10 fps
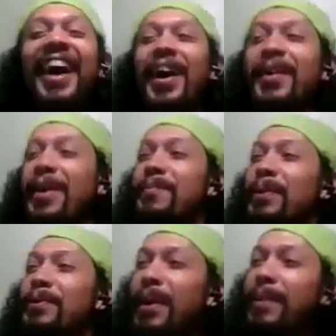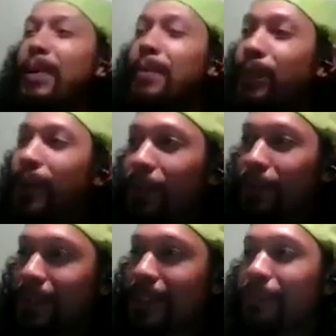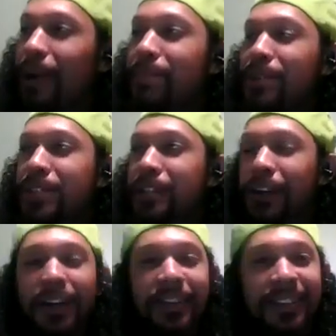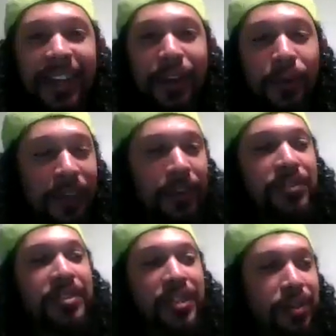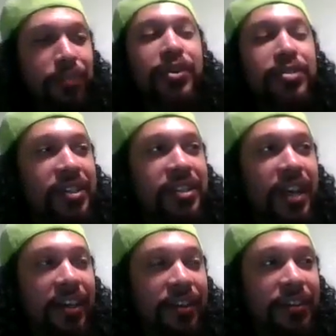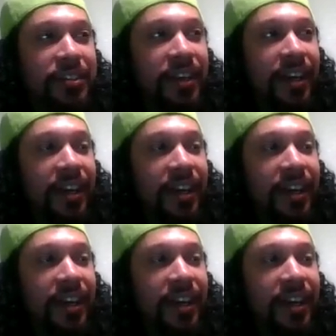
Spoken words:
I put my music on like one of those distribution channels,